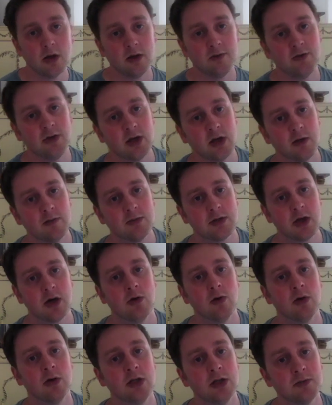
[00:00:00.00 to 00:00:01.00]
If he comes
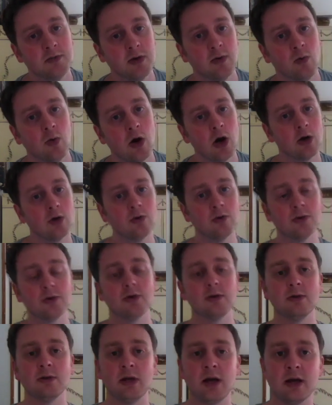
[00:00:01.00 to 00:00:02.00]
out and he's a bit
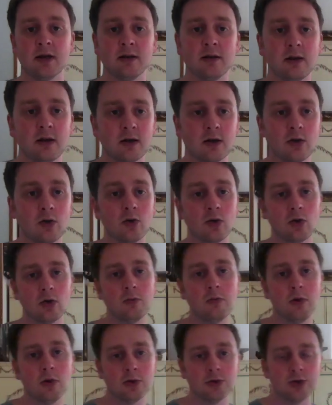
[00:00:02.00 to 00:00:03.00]
wild, then it can all
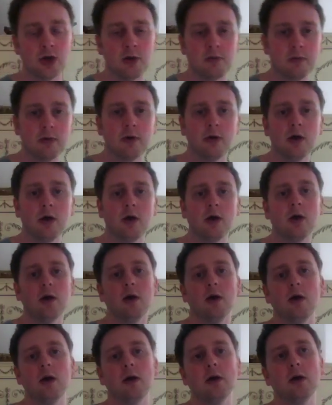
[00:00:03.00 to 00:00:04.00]
go balls up.
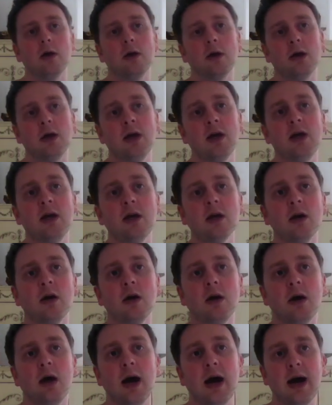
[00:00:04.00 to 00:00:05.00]
He
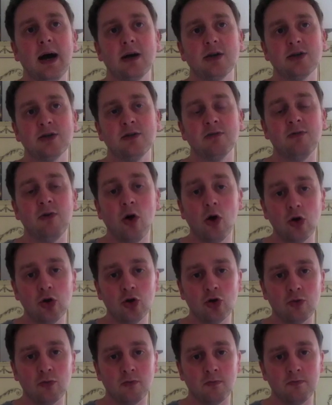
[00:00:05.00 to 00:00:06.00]
has the
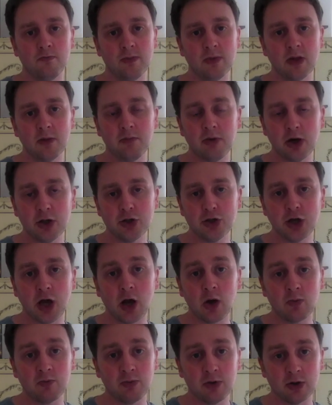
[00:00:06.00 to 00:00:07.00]
volume, the punch
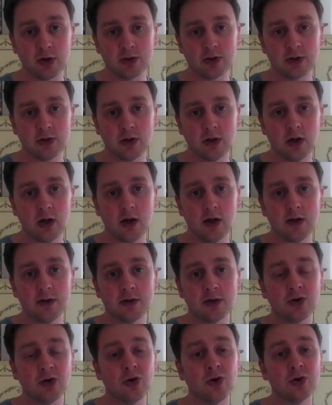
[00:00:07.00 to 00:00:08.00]
output,
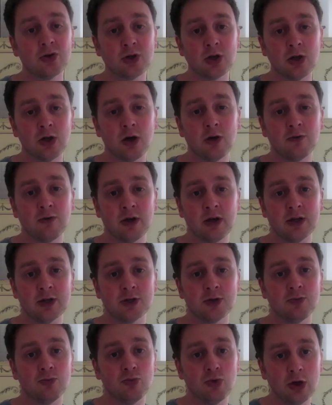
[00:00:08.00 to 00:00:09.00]
to cause Golovkin
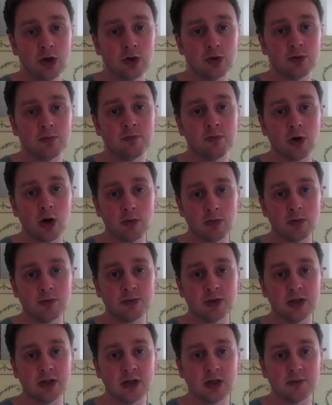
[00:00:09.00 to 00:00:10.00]
some real
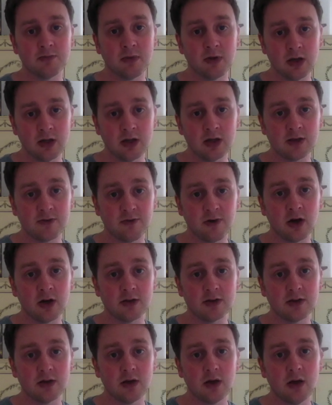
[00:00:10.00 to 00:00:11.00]
problems in this
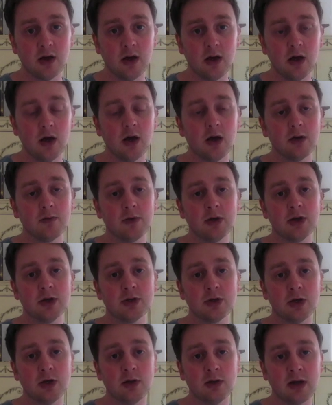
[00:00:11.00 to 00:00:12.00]
fight.
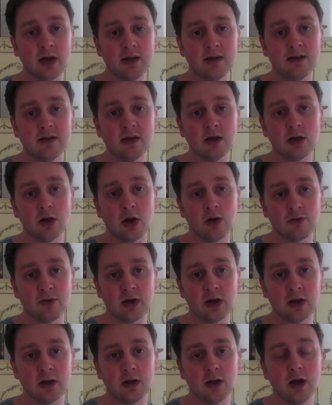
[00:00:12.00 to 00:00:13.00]
Because Gennady
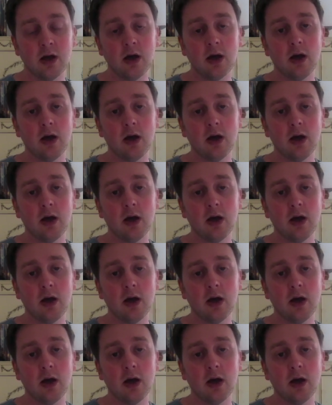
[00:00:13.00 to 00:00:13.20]
Golovkin,